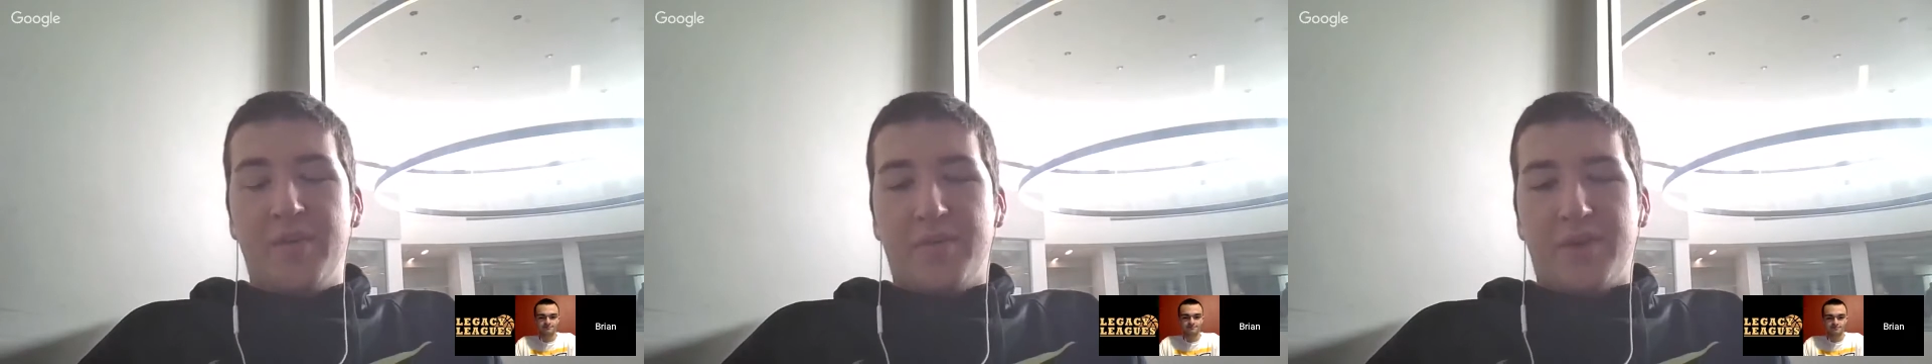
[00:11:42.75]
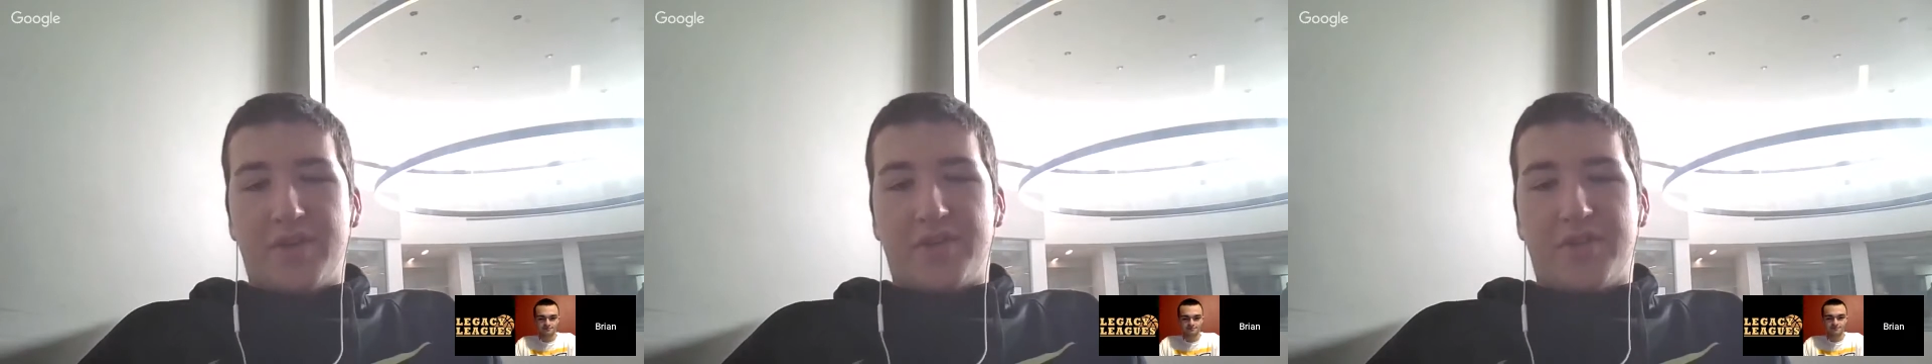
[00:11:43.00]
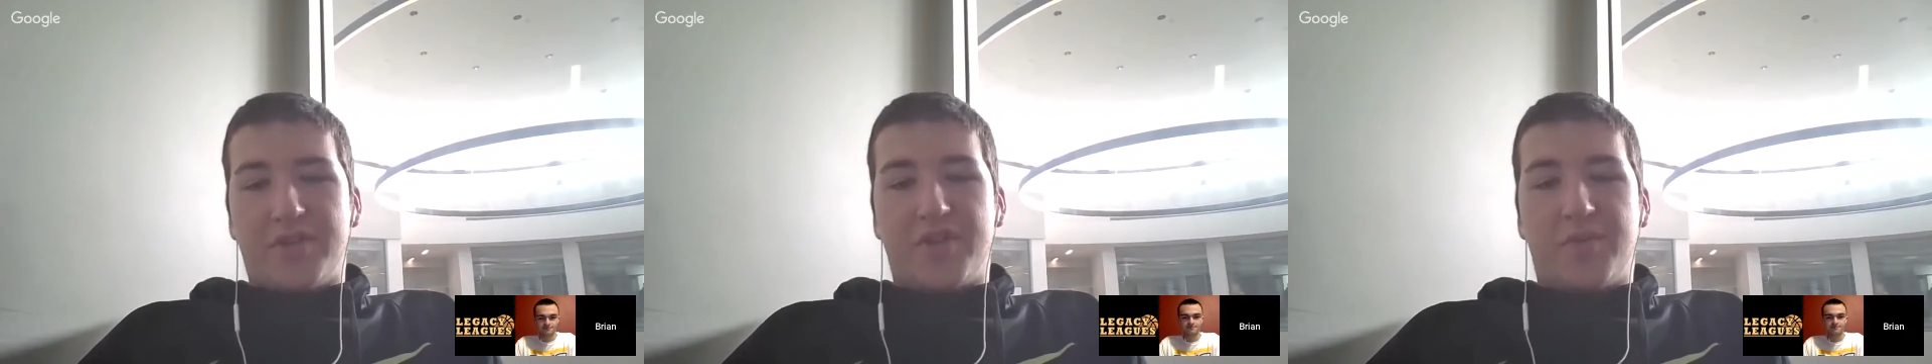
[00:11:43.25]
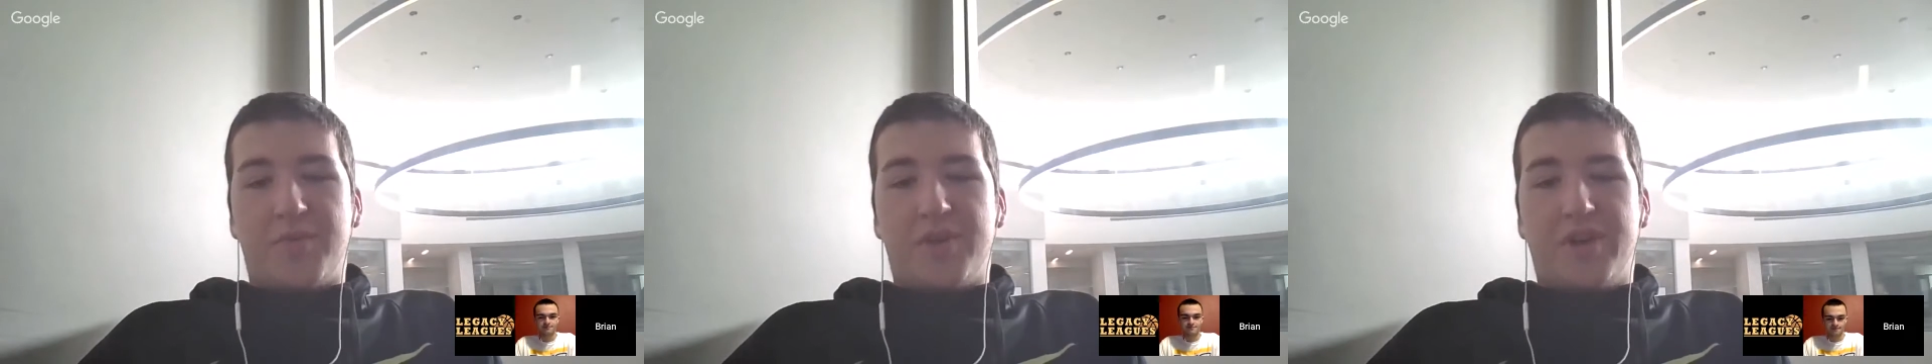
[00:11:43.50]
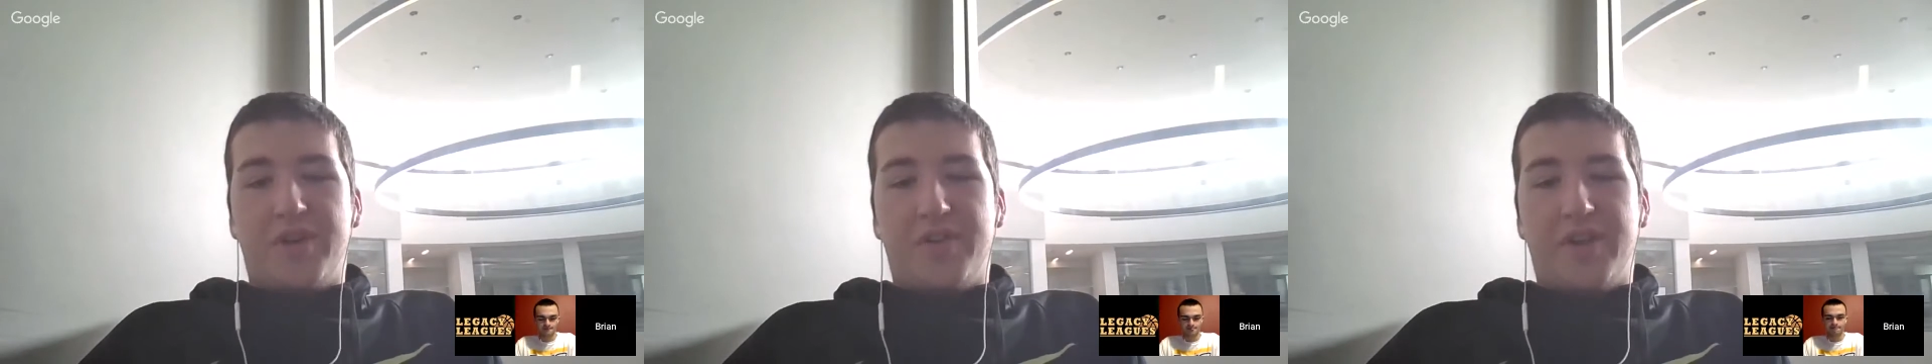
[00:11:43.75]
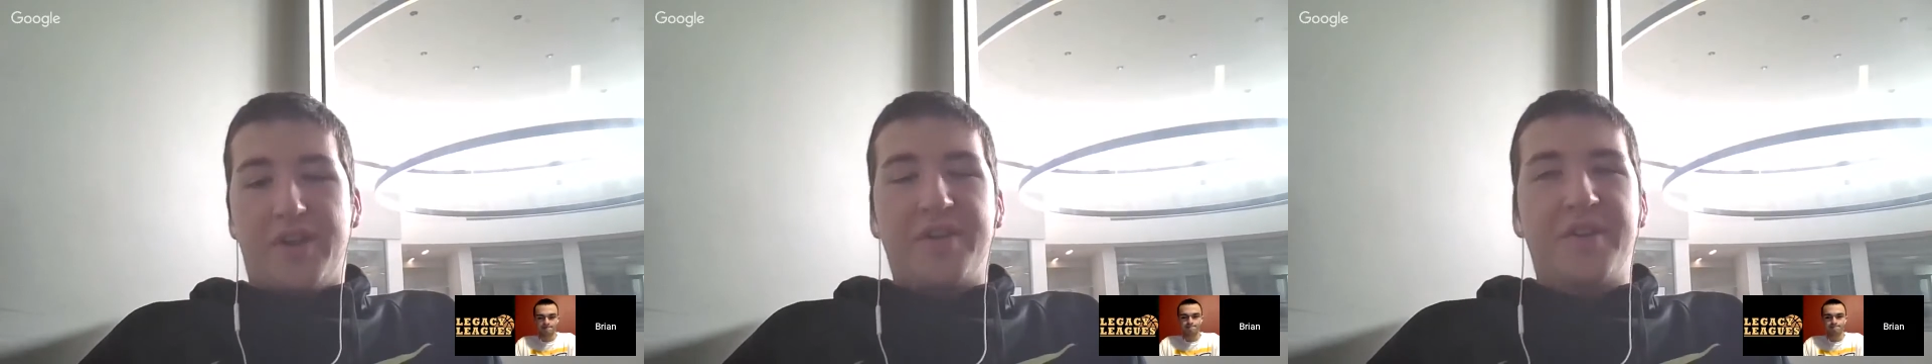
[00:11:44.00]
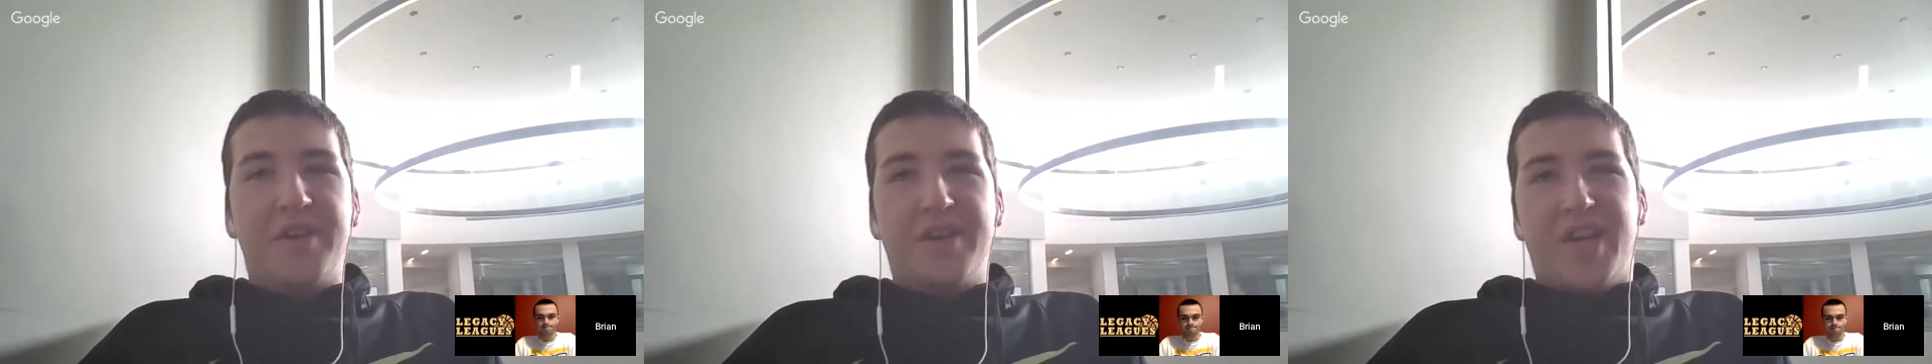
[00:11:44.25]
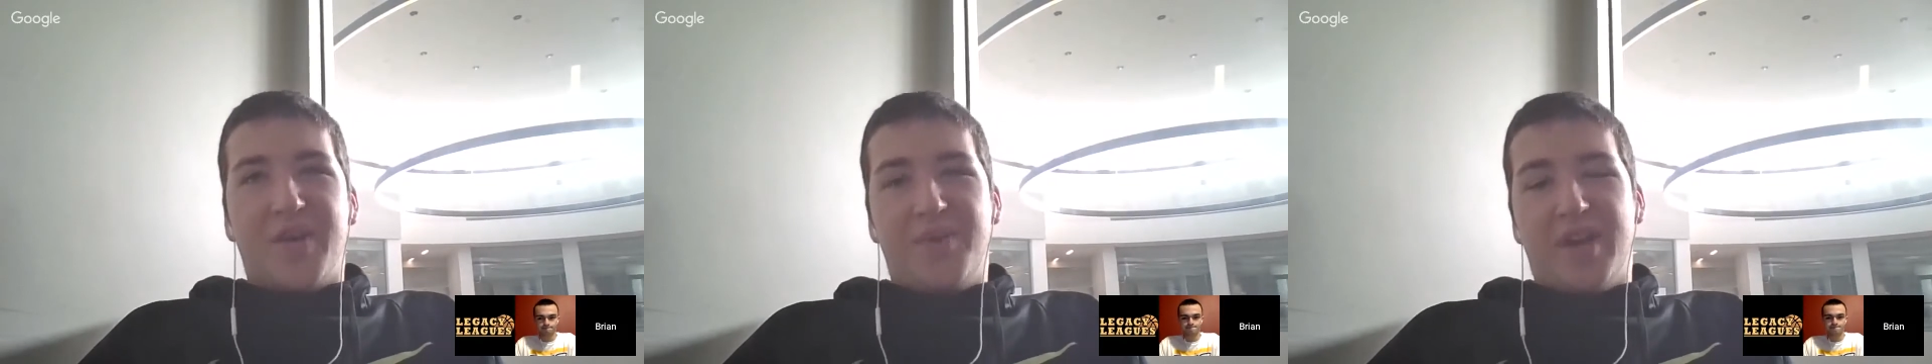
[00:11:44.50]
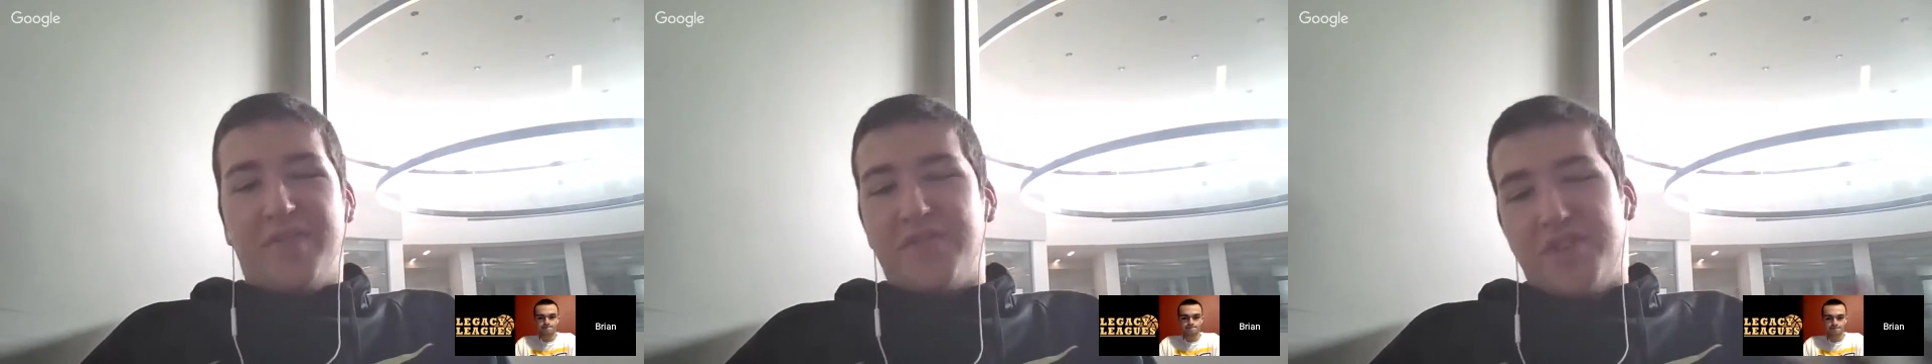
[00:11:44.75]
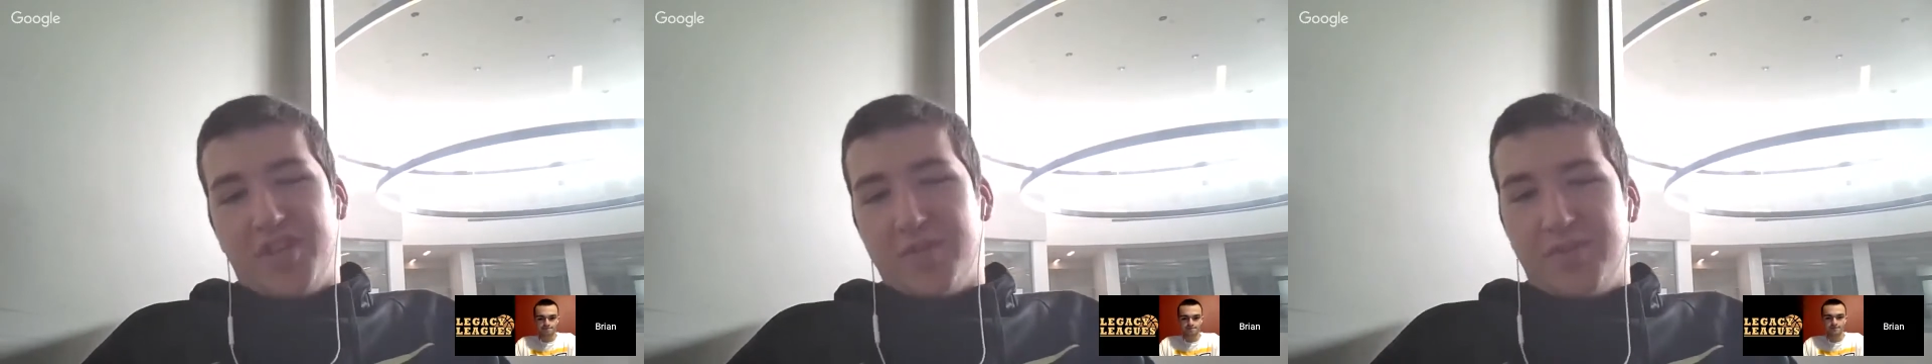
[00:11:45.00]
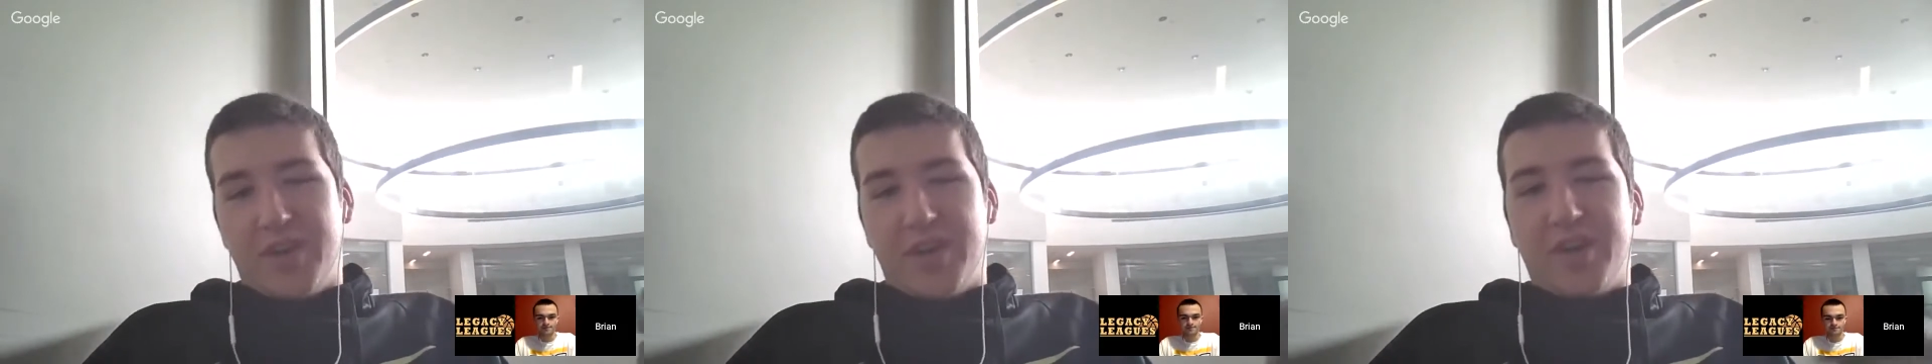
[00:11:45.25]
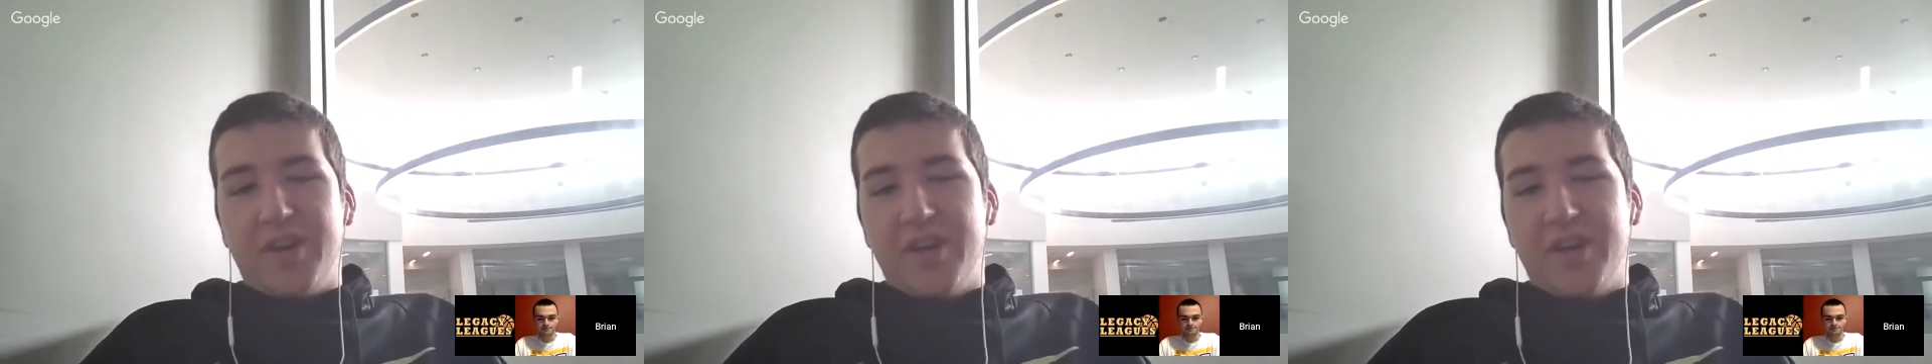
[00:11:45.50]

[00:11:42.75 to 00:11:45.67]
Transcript: because they're somewhere in there, and we haven't seen them yet.